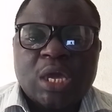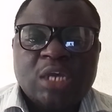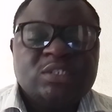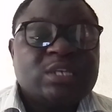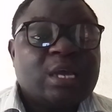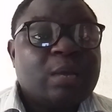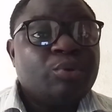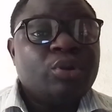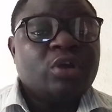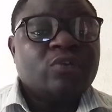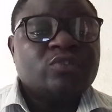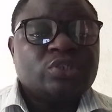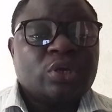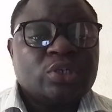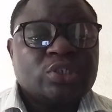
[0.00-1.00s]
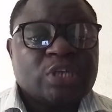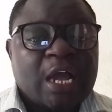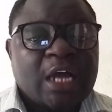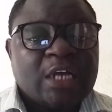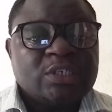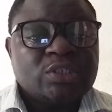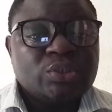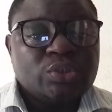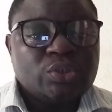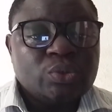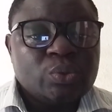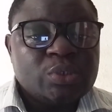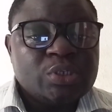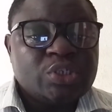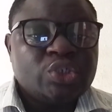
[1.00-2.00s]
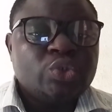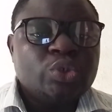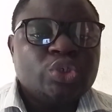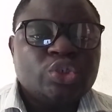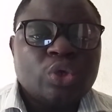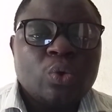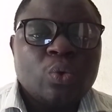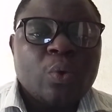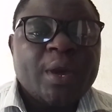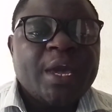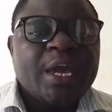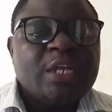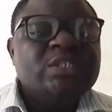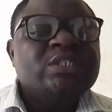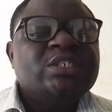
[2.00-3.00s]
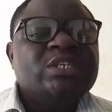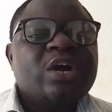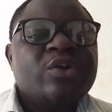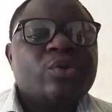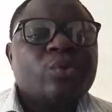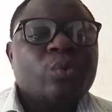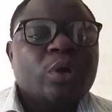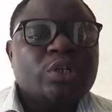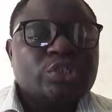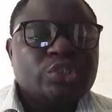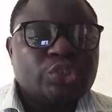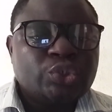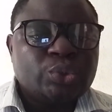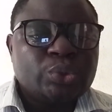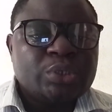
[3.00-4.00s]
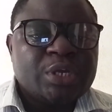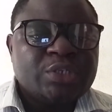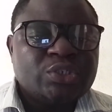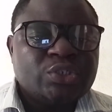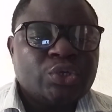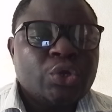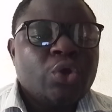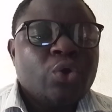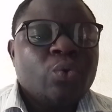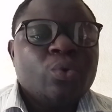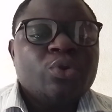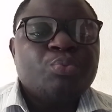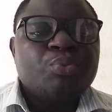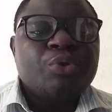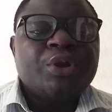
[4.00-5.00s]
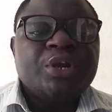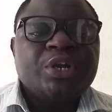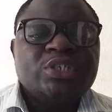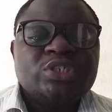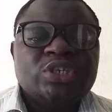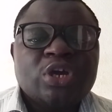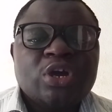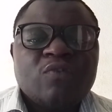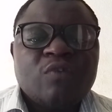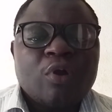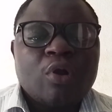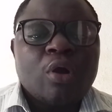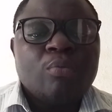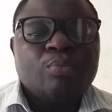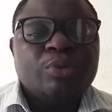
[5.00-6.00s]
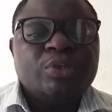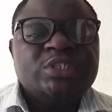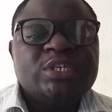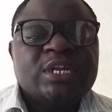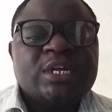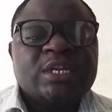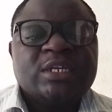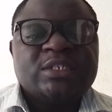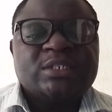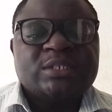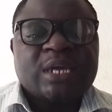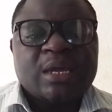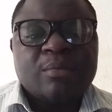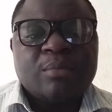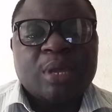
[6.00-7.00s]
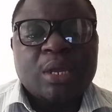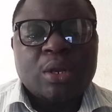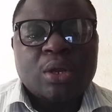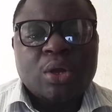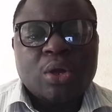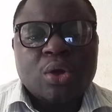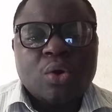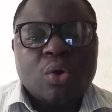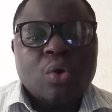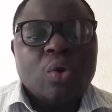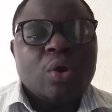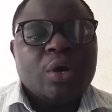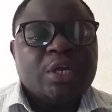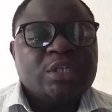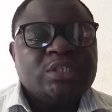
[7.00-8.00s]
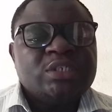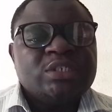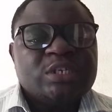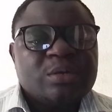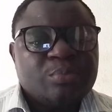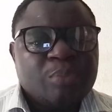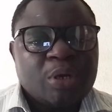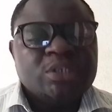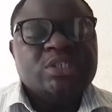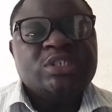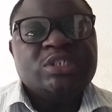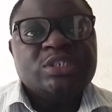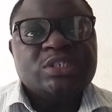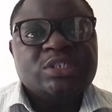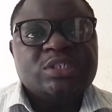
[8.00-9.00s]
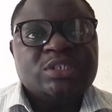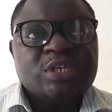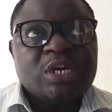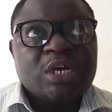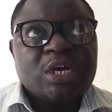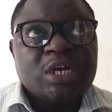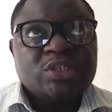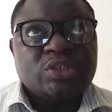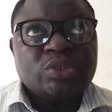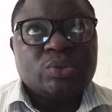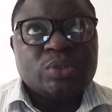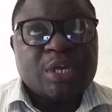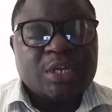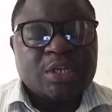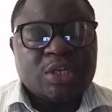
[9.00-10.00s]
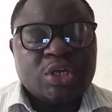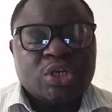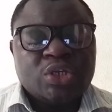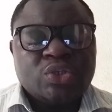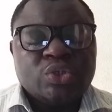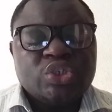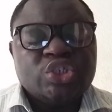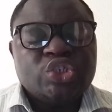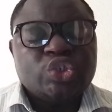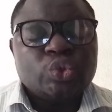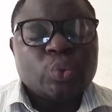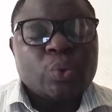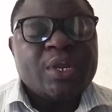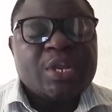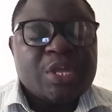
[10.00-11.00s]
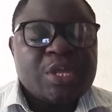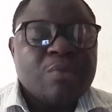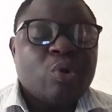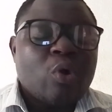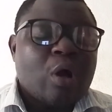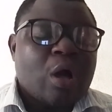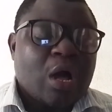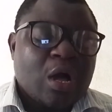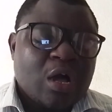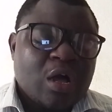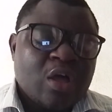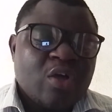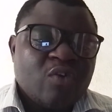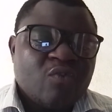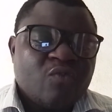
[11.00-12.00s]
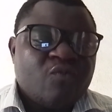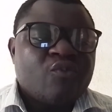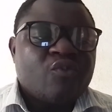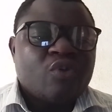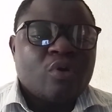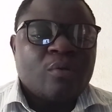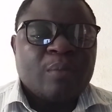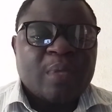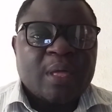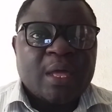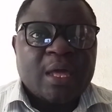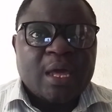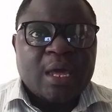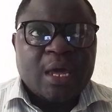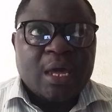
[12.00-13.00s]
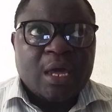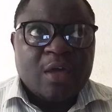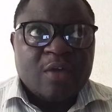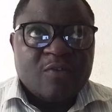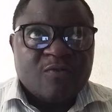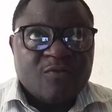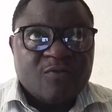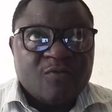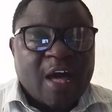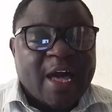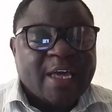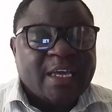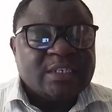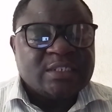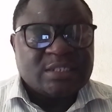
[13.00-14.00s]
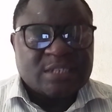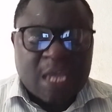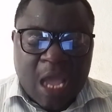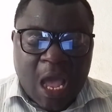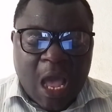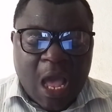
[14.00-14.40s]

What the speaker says: Example of such has to do with a situation where a teacher rewards a student with praise for completing an assignment, or a teacher punishes a student to dissuade him or her from a vice